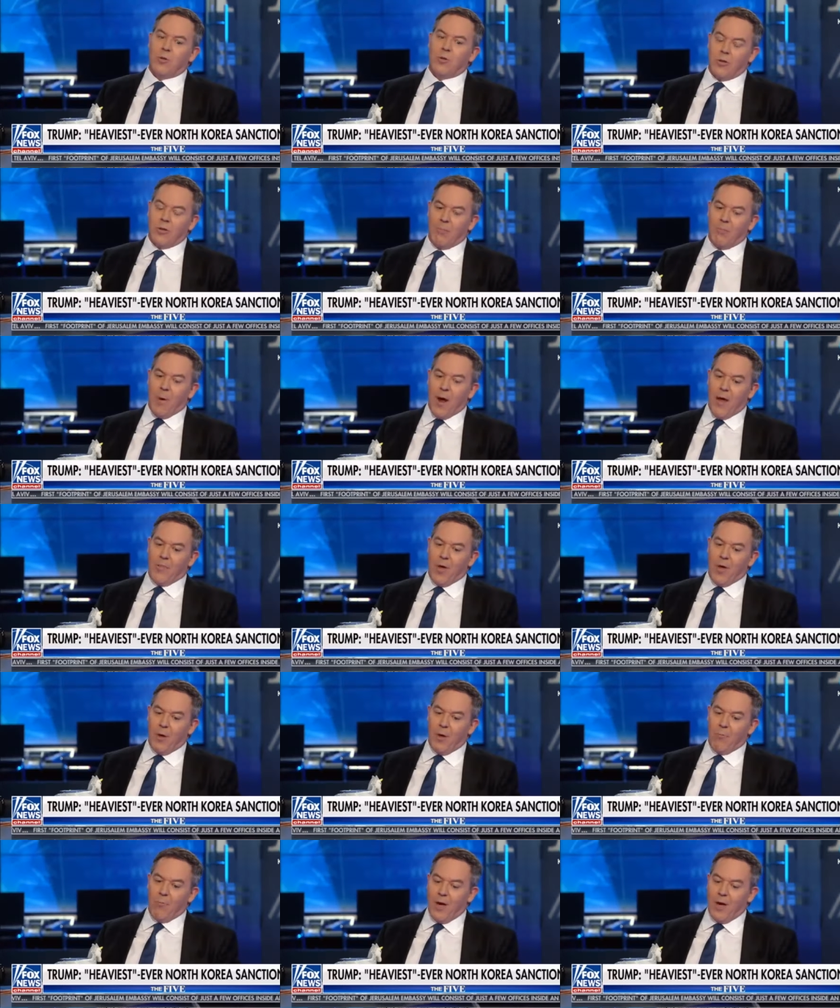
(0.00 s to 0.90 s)
you took the
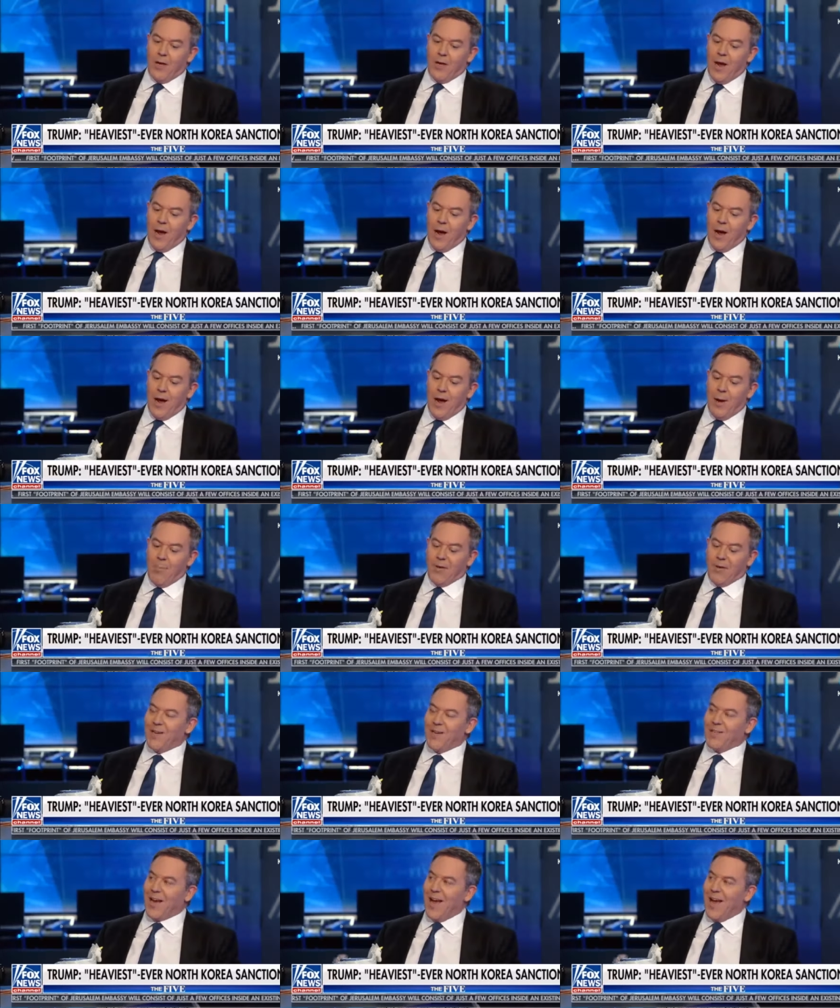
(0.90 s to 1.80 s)
Python one
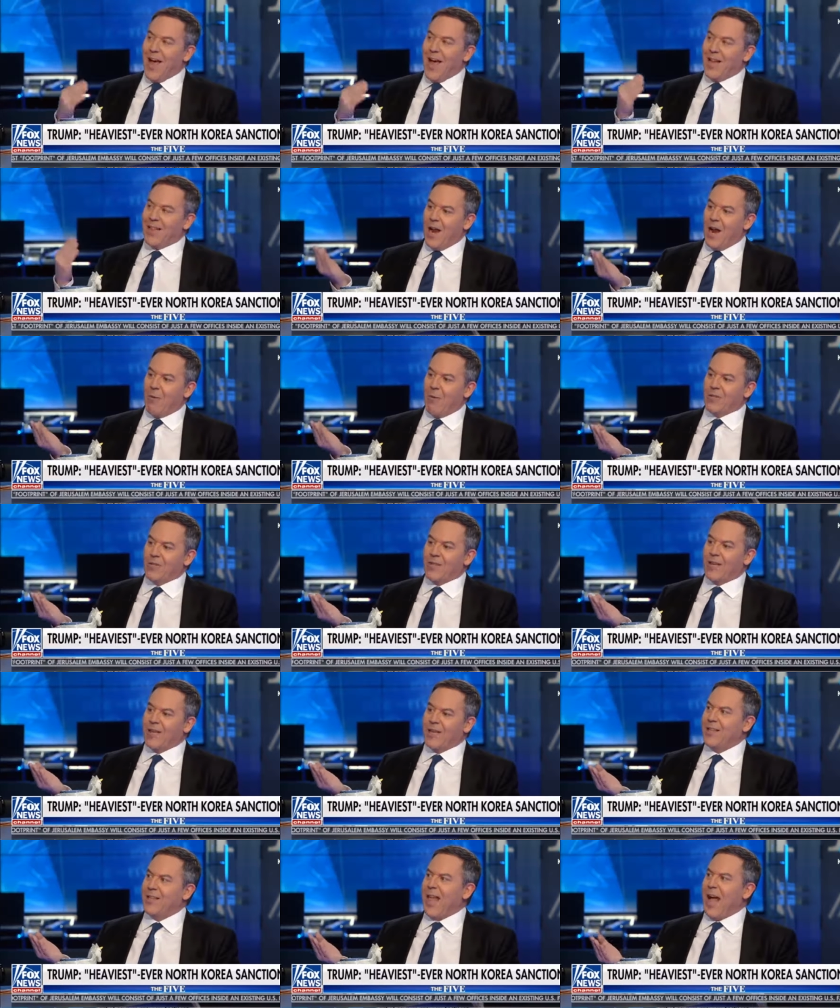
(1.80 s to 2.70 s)
because I had that. I was
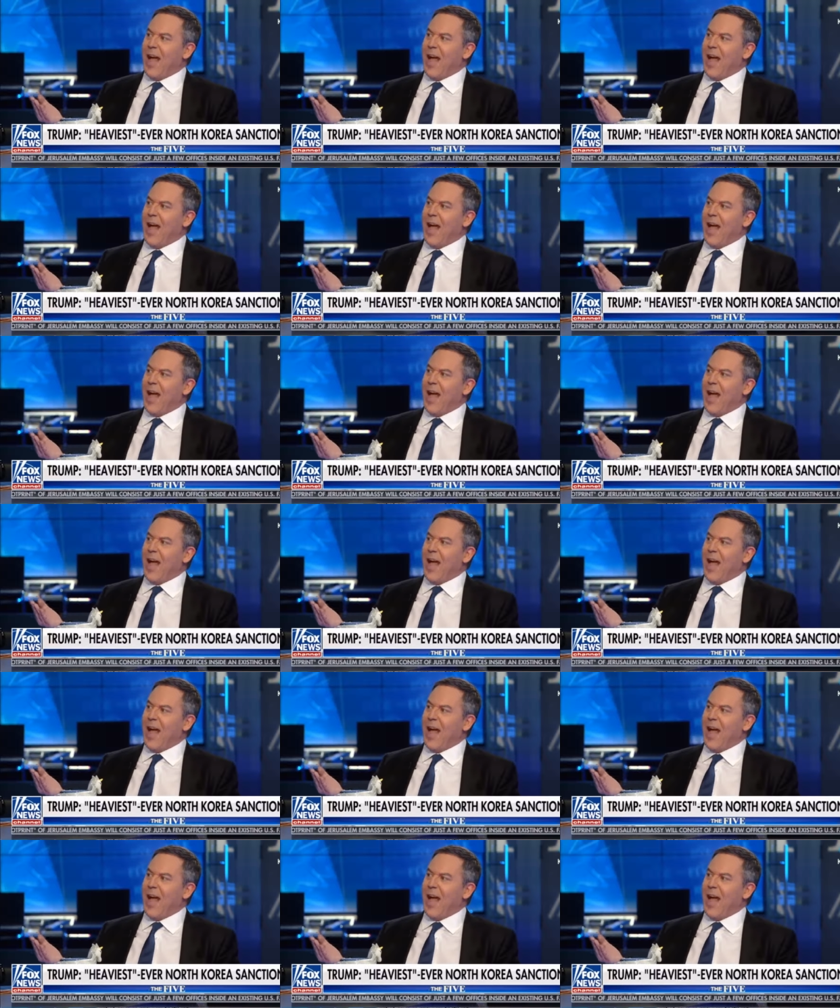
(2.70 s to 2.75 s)
thinking